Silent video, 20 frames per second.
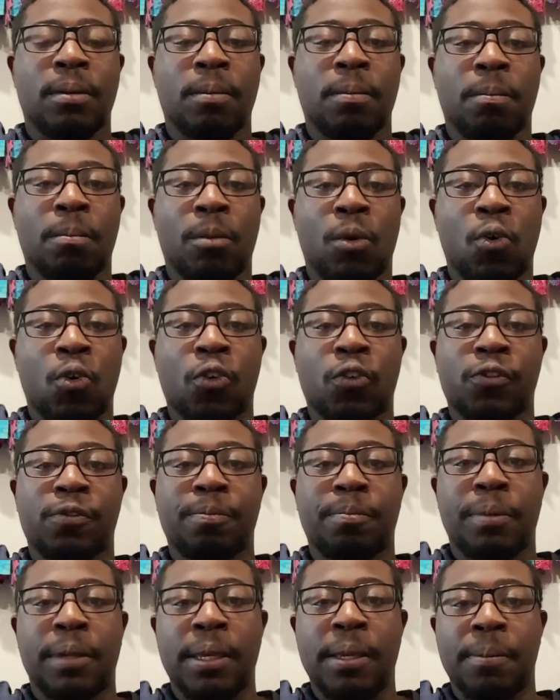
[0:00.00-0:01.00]
more
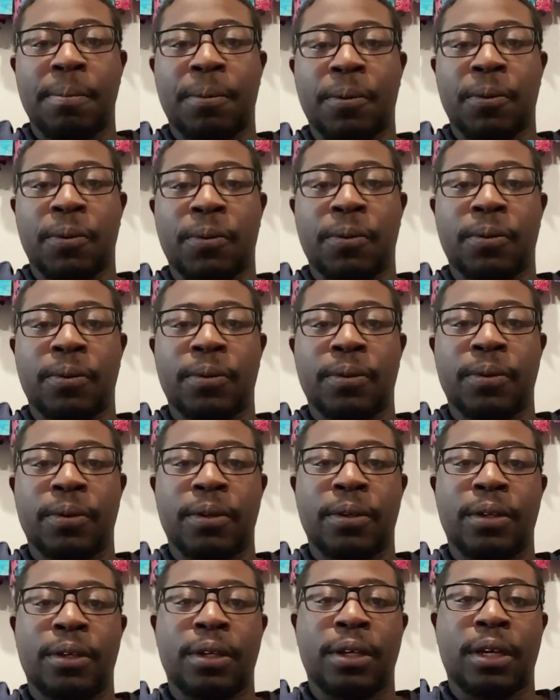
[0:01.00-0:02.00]
people
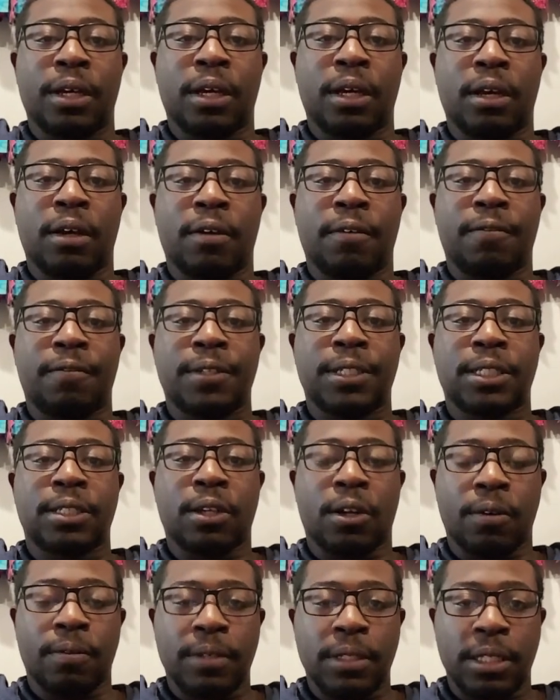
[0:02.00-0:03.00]
of
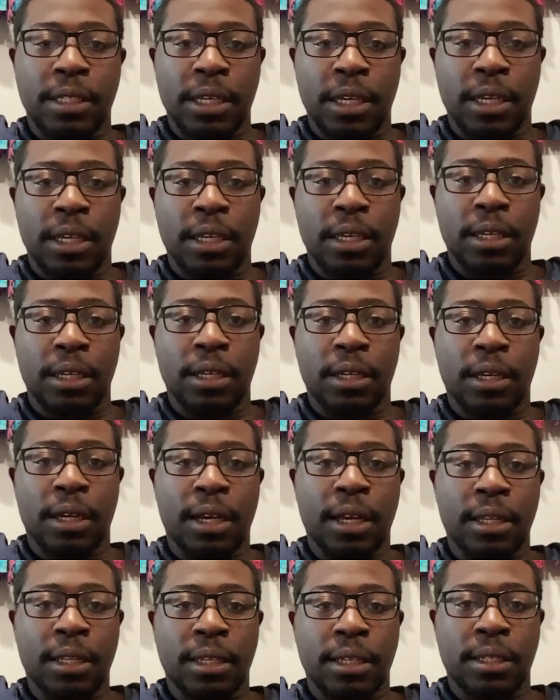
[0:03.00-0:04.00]
servicing
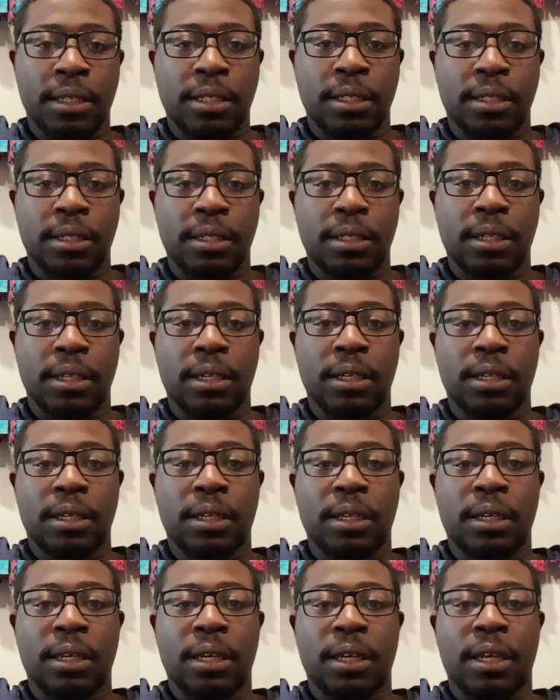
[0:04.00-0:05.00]
others,
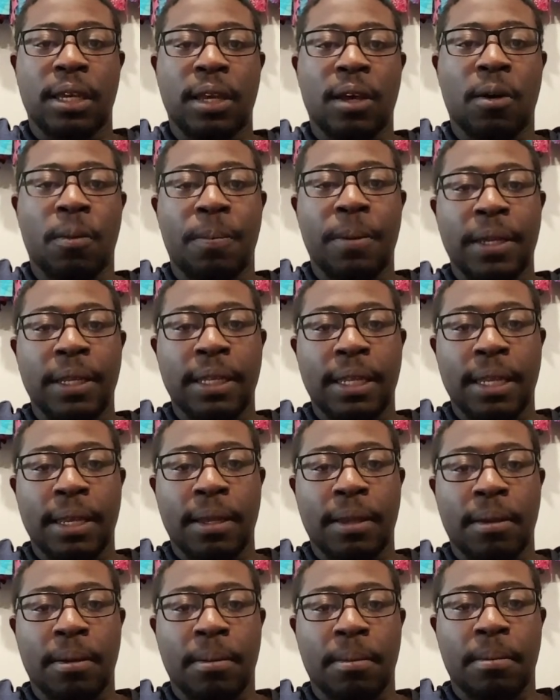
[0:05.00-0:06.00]
helping
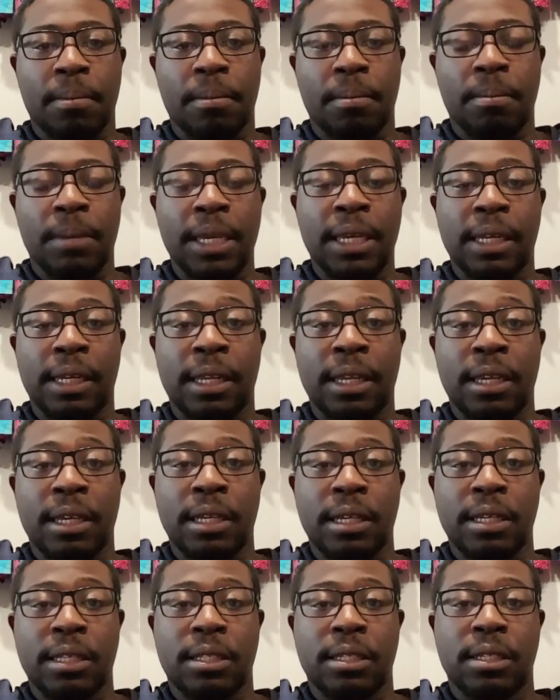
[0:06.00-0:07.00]
them meet
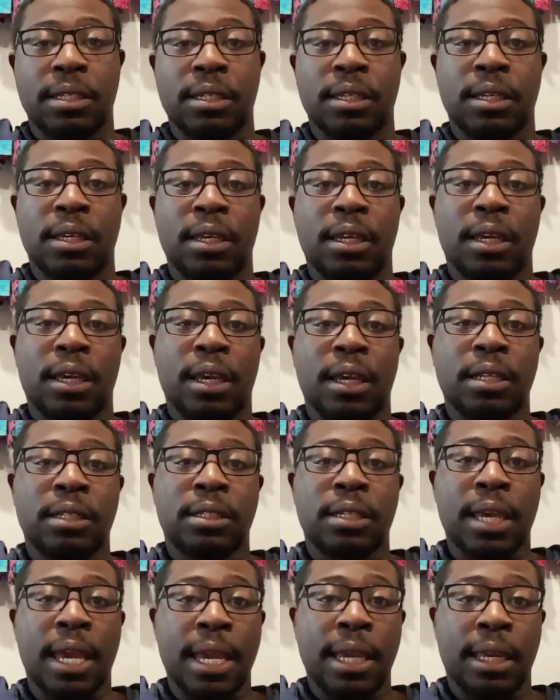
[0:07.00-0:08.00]
needs, and
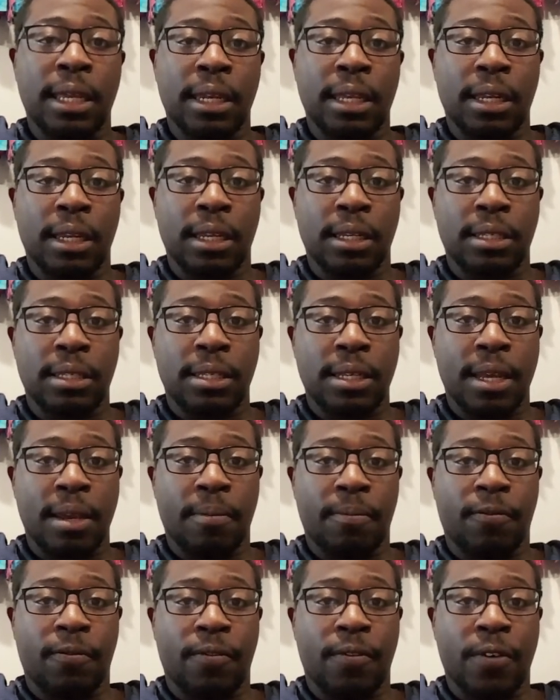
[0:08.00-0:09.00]
taking it a step
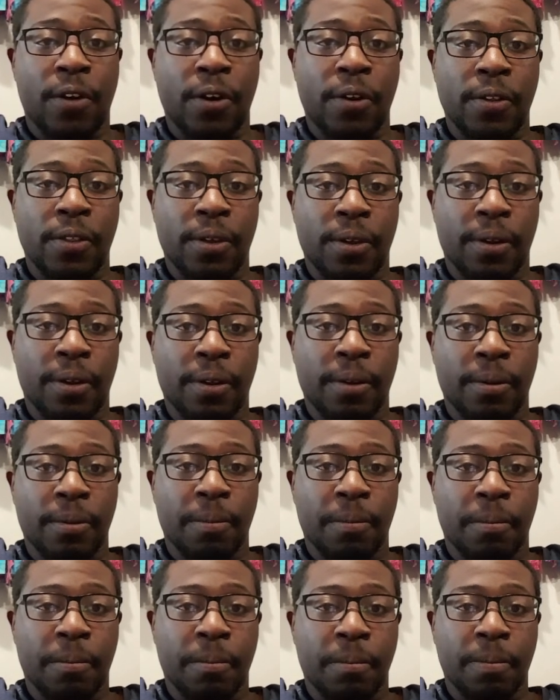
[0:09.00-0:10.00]
further
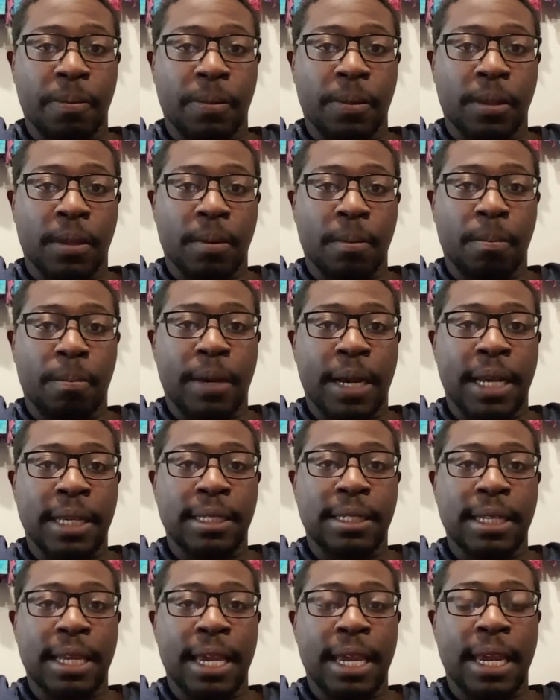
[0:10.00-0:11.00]
by
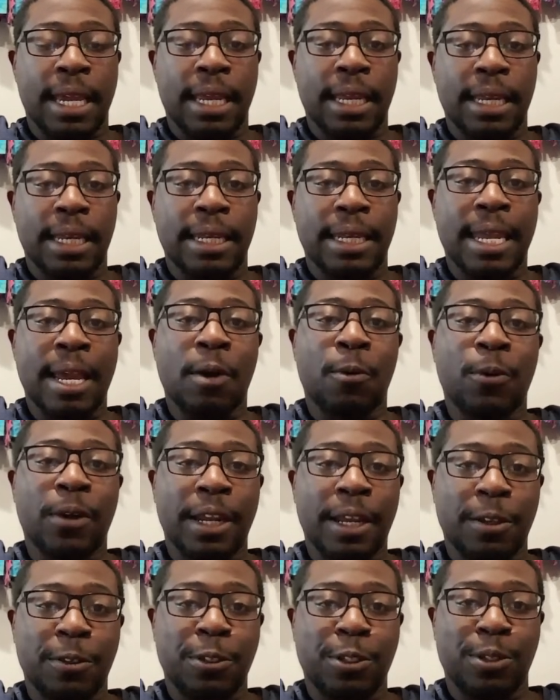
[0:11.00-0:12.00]
saying, now what
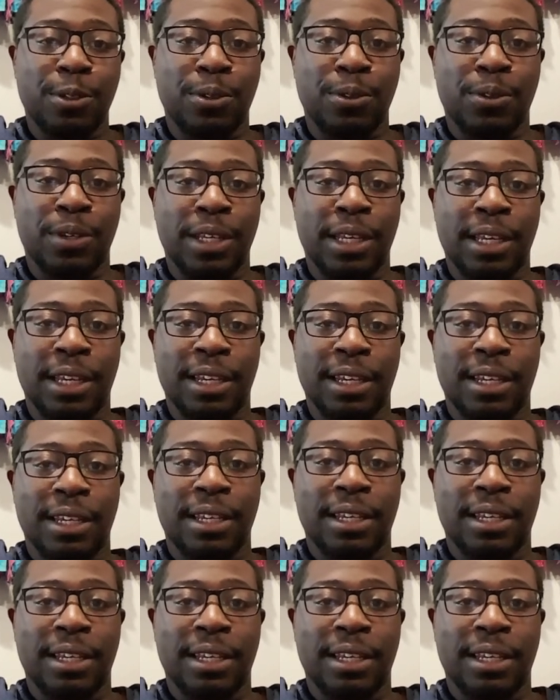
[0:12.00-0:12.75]
else do you need?